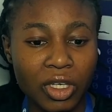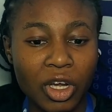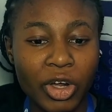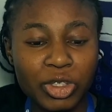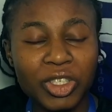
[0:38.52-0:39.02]

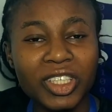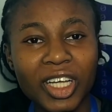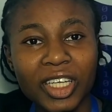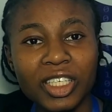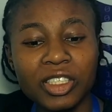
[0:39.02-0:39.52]
Right, so data
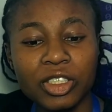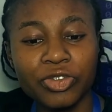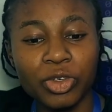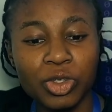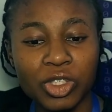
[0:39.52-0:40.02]
analysis
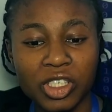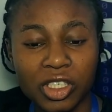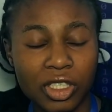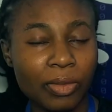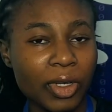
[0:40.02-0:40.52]
follows a
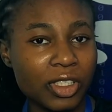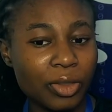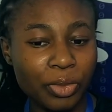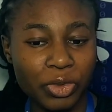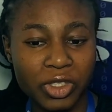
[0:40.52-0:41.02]

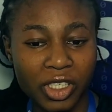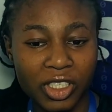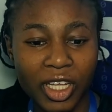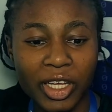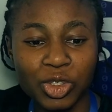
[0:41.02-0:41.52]
systematic process
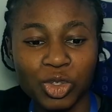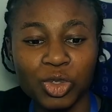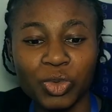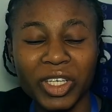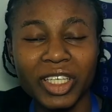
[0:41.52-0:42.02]
that ensures
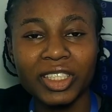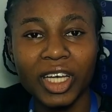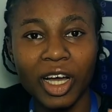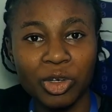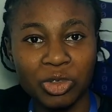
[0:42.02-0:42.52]
we get
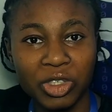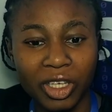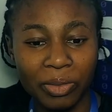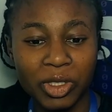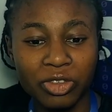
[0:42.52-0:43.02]
accurate
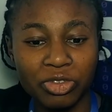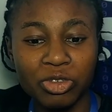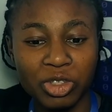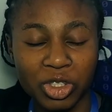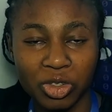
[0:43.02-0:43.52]
and meaningful
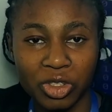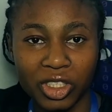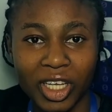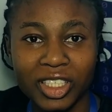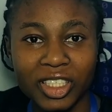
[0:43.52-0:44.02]
results.
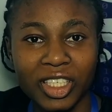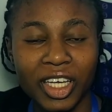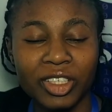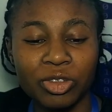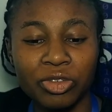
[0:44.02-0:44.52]
That is the
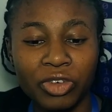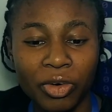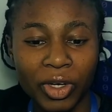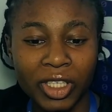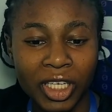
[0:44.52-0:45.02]
end of
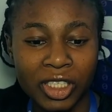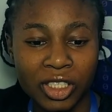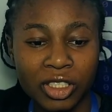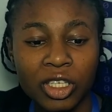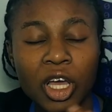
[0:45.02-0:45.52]
our
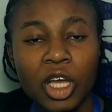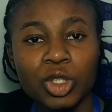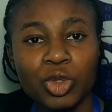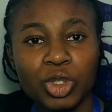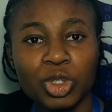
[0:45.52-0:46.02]
analysis,
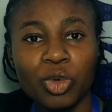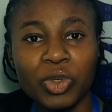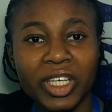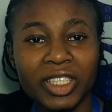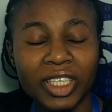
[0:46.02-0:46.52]
to ensure we
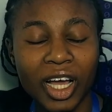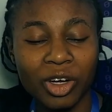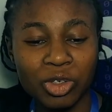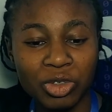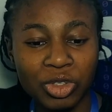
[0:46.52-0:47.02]
get
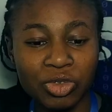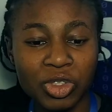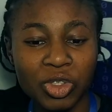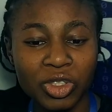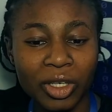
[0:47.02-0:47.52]
accurate
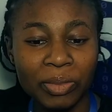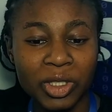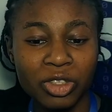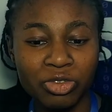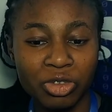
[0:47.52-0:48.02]
results and
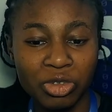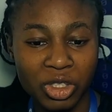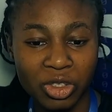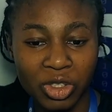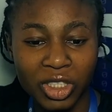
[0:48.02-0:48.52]
meaningful
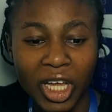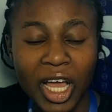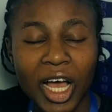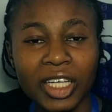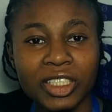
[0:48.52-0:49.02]
results.
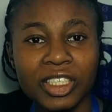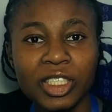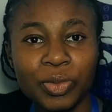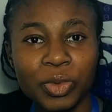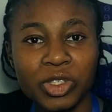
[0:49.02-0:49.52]
And
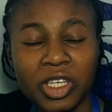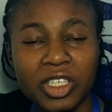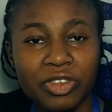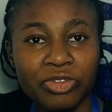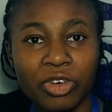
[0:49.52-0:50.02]
this process
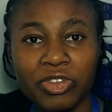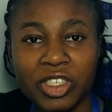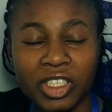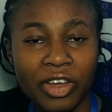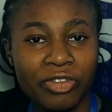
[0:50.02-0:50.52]
involves
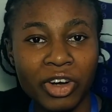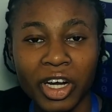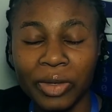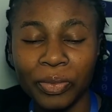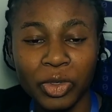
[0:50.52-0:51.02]

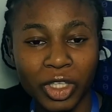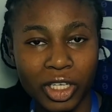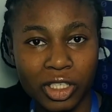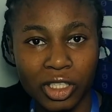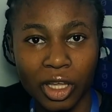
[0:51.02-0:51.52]
several
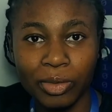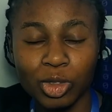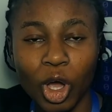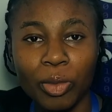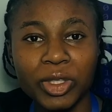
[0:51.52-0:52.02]
important steps.
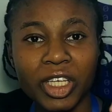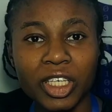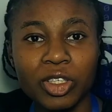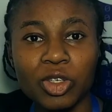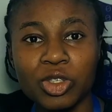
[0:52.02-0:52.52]
So I'll be
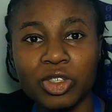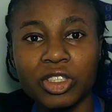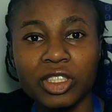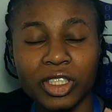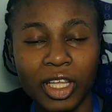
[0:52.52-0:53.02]
taking us on
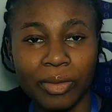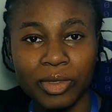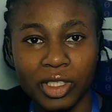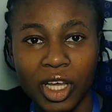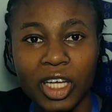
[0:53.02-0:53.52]
the
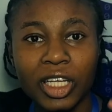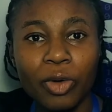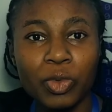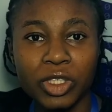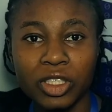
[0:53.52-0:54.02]
steps that
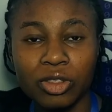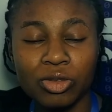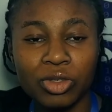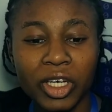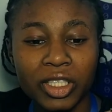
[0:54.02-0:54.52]
we need
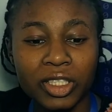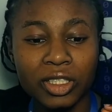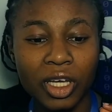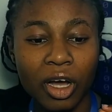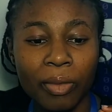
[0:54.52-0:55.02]
to get
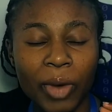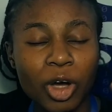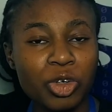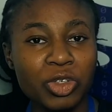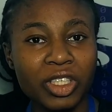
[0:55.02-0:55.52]

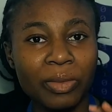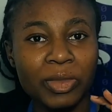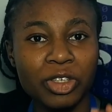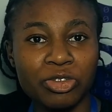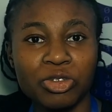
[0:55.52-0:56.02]
accurate and
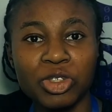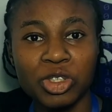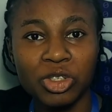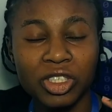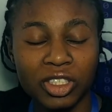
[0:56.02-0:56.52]
meaningful
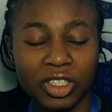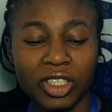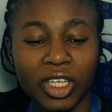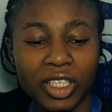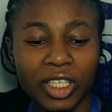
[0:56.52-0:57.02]
results in
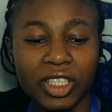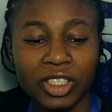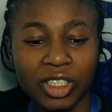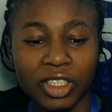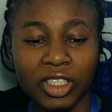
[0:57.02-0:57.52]
data
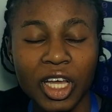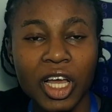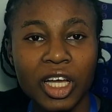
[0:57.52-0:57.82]
analysis.